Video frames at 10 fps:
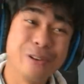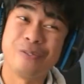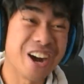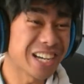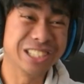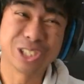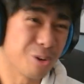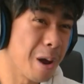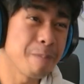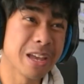fucking
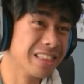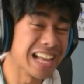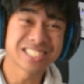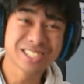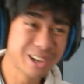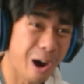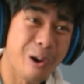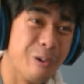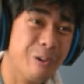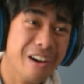dripping, let's go!